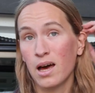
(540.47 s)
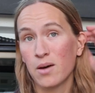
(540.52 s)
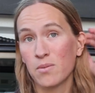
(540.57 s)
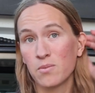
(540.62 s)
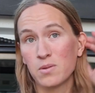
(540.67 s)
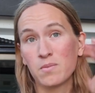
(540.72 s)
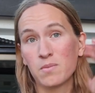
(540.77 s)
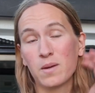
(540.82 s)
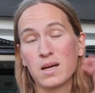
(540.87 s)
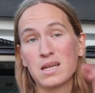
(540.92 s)

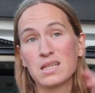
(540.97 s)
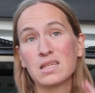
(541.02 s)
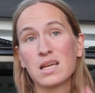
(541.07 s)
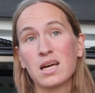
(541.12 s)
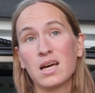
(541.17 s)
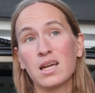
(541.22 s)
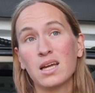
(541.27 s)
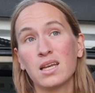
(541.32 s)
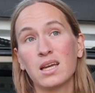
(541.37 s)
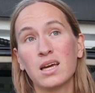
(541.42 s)
with my
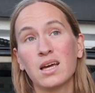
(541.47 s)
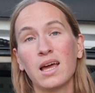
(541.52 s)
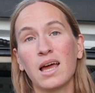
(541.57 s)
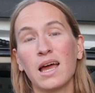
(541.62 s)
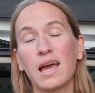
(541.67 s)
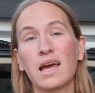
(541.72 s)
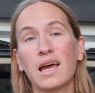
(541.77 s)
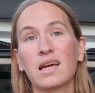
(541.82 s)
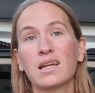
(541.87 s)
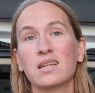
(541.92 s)
son,
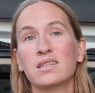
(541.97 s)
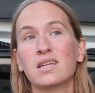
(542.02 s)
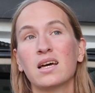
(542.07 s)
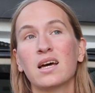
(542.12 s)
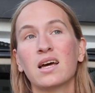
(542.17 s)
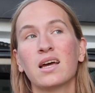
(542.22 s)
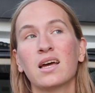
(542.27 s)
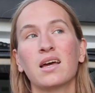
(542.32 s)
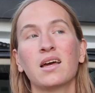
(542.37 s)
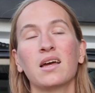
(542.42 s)
and
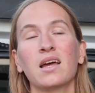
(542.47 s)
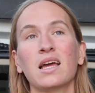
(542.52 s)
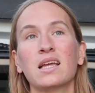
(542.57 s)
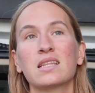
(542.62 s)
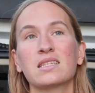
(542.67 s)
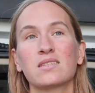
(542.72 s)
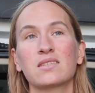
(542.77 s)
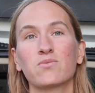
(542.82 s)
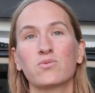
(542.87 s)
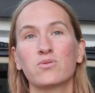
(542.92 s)

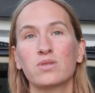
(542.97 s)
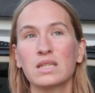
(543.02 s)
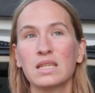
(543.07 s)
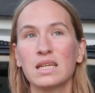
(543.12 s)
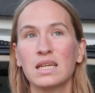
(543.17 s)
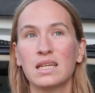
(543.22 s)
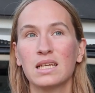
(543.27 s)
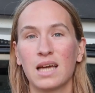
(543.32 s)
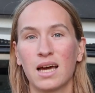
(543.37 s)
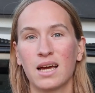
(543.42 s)
it's
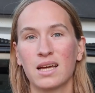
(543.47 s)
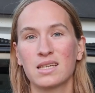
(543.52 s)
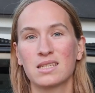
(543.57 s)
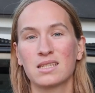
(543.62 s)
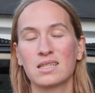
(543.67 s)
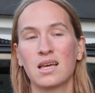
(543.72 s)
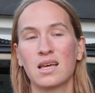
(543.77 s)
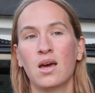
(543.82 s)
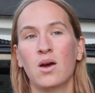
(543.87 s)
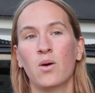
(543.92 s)
really
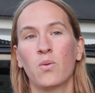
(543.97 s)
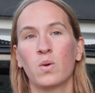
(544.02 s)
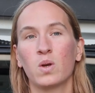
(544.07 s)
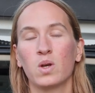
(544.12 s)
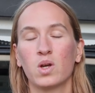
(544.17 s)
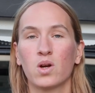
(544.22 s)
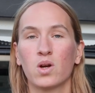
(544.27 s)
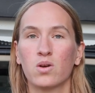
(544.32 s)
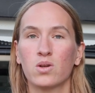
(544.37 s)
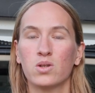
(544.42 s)
nice
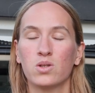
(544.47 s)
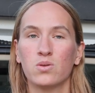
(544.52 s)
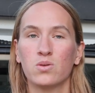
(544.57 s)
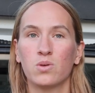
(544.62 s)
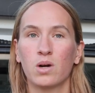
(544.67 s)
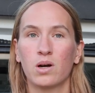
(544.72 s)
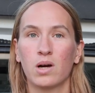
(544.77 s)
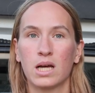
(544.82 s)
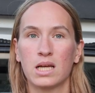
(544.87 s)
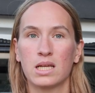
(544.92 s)
when you go
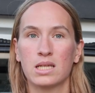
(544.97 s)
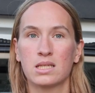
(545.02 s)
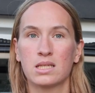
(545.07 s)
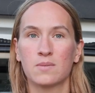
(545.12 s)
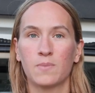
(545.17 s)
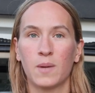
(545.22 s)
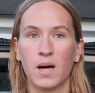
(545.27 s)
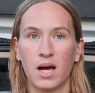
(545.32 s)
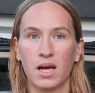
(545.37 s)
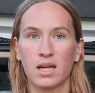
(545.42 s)
to a
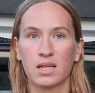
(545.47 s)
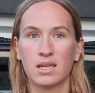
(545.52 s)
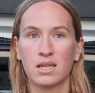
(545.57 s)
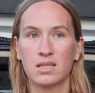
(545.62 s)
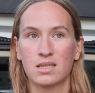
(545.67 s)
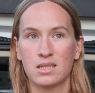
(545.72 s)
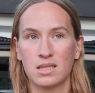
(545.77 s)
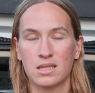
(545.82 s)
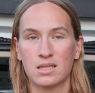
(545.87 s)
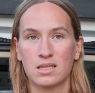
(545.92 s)
spot
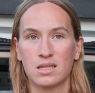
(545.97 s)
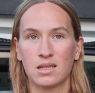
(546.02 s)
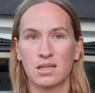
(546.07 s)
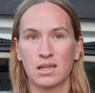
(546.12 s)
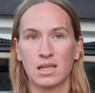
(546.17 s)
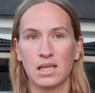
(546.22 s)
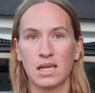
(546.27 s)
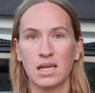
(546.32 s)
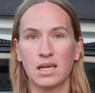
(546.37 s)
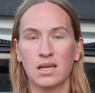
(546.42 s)

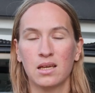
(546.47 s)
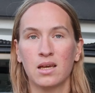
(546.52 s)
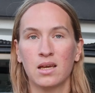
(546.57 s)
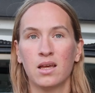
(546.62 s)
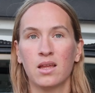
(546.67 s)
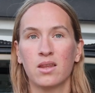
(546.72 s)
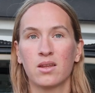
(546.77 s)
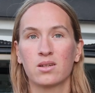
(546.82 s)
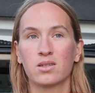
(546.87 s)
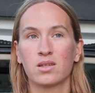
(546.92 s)
consistently.
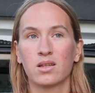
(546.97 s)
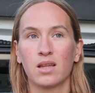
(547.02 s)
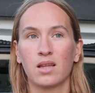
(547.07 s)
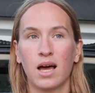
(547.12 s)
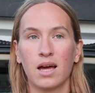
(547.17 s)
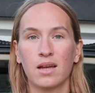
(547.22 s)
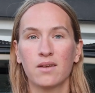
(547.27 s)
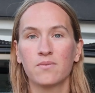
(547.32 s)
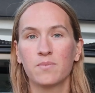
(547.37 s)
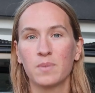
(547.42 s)
There's a
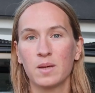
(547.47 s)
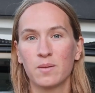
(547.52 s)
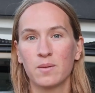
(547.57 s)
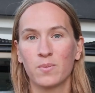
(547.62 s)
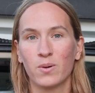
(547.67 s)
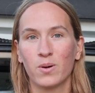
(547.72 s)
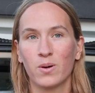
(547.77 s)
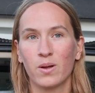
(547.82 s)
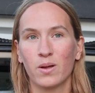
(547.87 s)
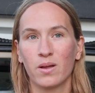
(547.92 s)
lot of
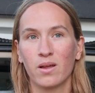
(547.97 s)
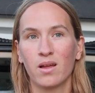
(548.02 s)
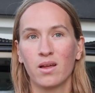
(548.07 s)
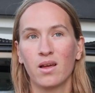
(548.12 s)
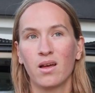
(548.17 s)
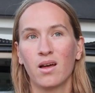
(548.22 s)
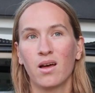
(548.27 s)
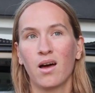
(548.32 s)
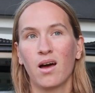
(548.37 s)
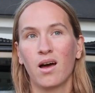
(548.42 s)
people
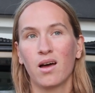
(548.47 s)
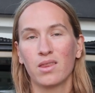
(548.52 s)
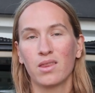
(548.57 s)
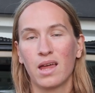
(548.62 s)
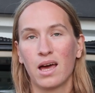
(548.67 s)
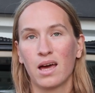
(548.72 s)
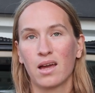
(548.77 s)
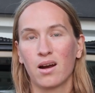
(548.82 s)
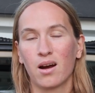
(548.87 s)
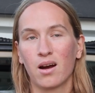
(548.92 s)

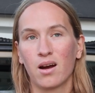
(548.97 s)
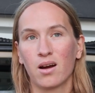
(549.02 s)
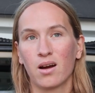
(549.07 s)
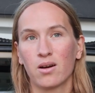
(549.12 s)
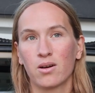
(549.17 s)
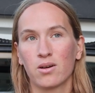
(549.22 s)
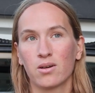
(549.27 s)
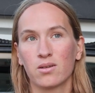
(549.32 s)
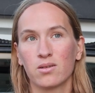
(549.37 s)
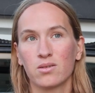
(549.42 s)
that
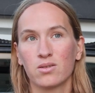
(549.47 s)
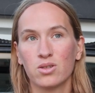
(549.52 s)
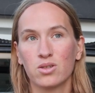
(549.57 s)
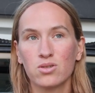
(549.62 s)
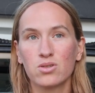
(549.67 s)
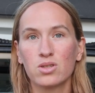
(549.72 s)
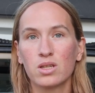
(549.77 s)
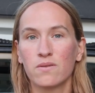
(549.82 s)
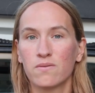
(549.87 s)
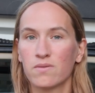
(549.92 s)
are
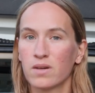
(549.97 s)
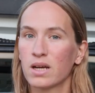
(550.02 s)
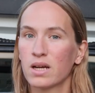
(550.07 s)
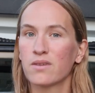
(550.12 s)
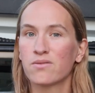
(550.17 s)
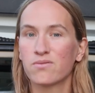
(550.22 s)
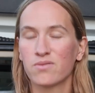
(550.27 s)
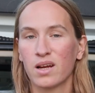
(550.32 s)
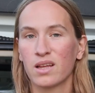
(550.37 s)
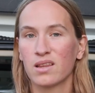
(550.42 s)
usually very
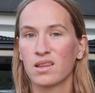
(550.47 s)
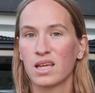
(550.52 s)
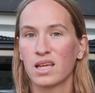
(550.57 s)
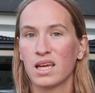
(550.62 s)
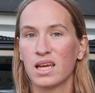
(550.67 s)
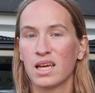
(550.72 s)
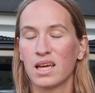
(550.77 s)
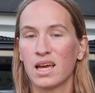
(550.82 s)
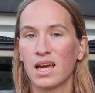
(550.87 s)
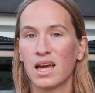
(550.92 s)
friendly,